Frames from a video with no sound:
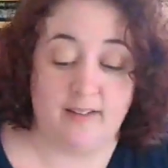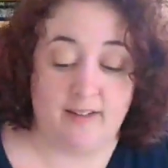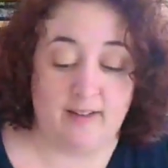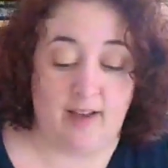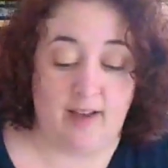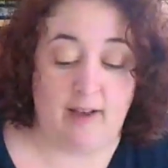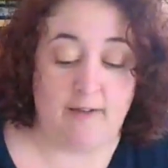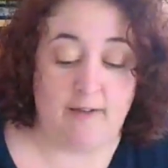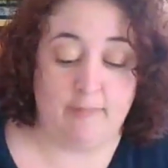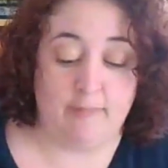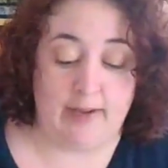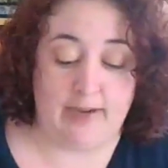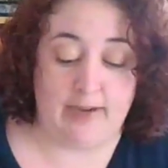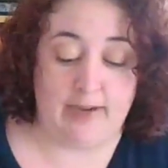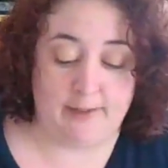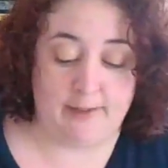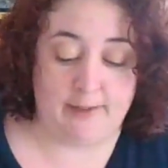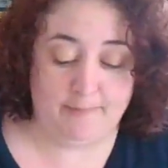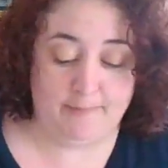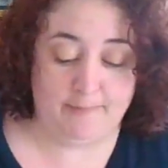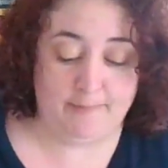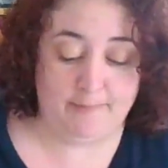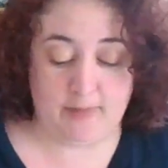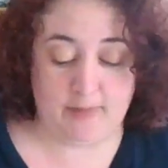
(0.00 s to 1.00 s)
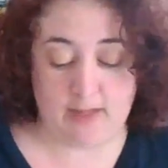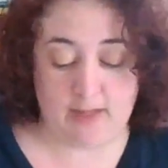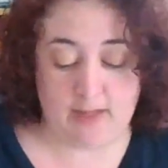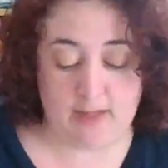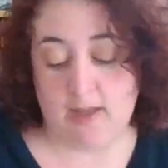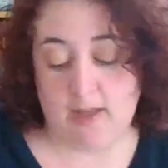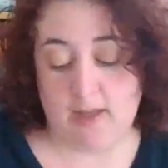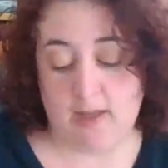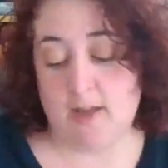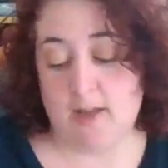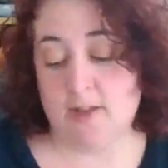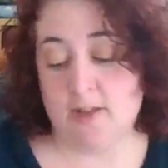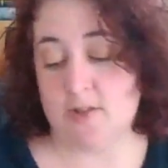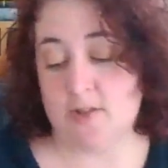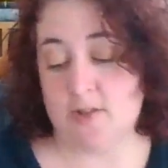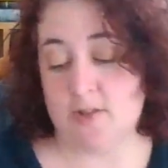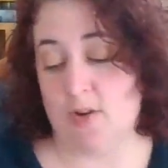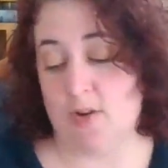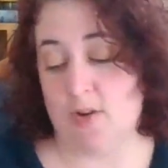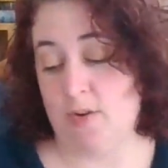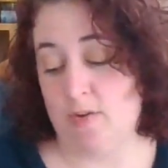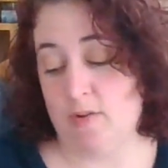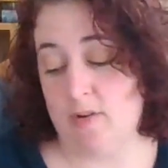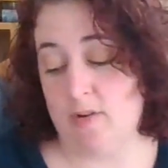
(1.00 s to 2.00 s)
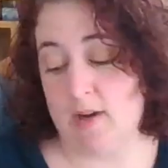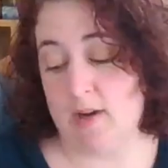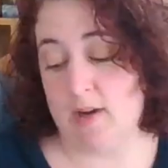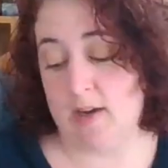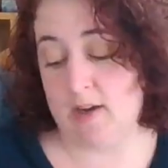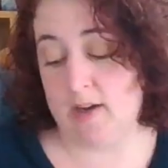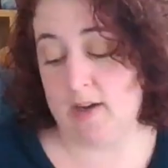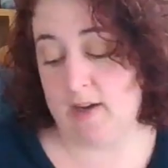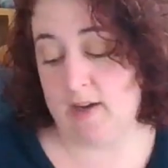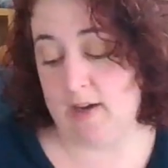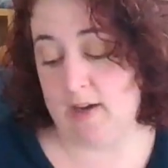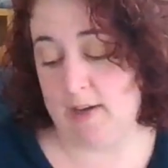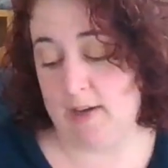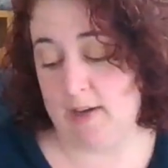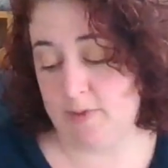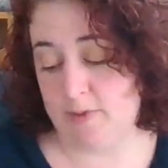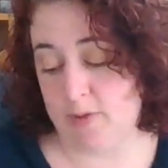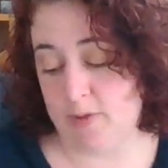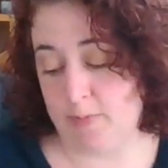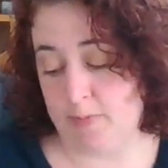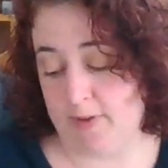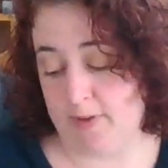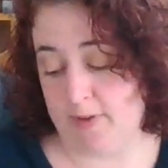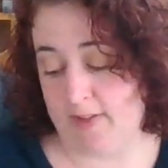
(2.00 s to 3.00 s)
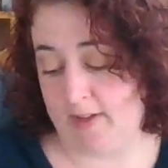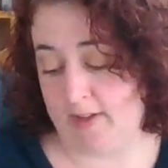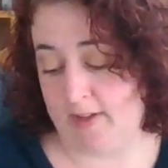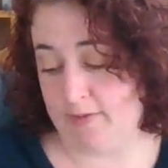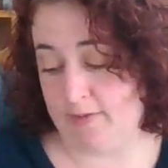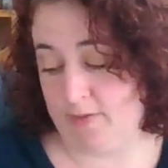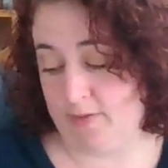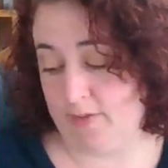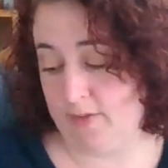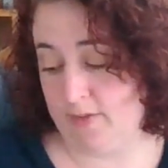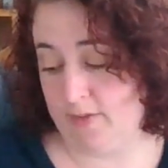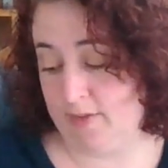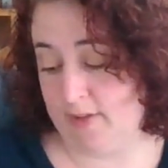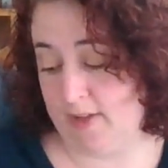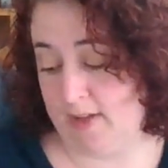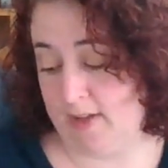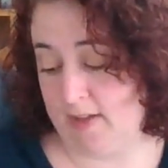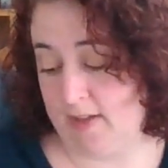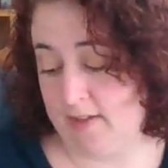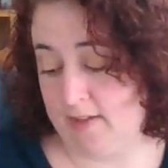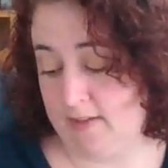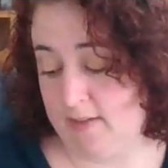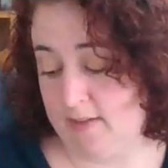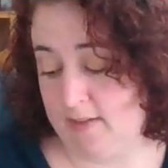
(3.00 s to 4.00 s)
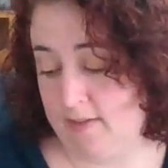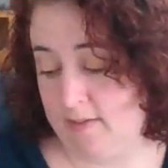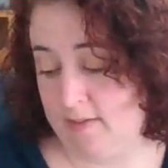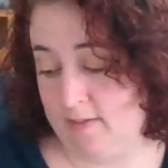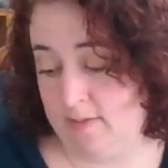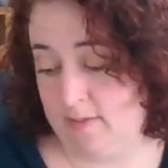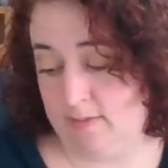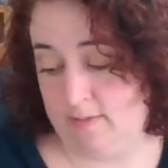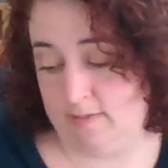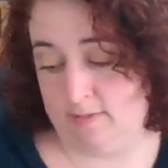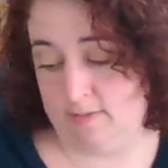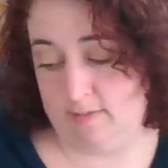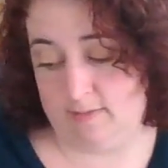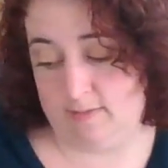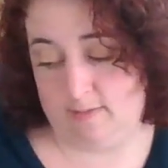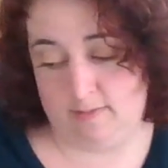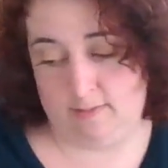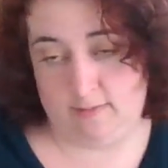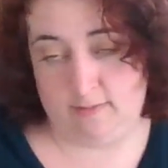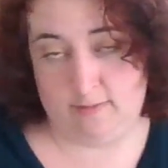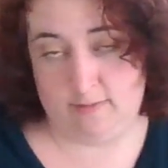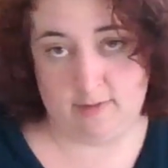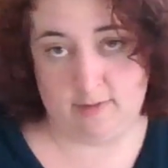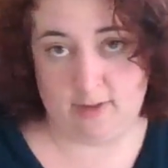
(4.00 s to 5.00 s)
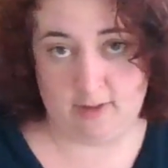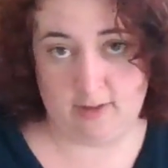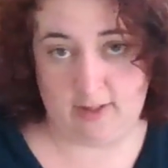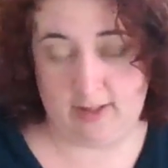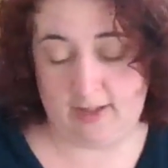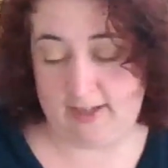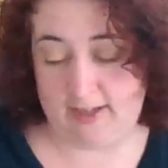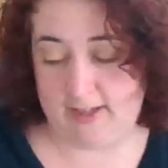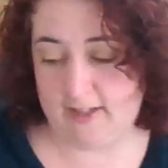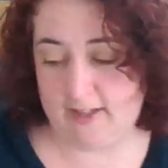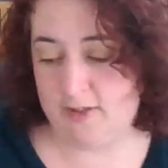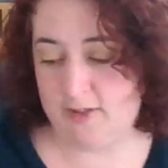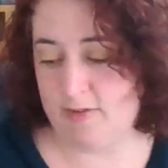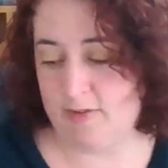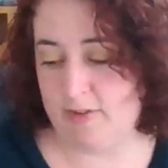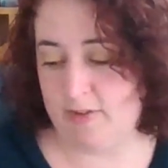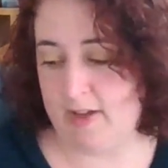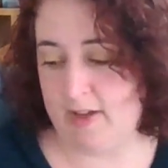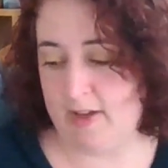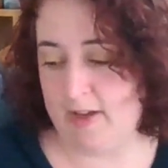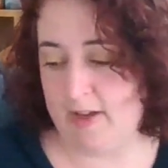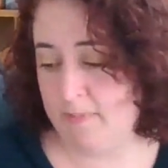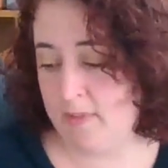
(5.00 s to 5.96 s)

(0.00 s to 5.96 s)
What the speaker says: of money. So I'm super thankful that they're letting us do that.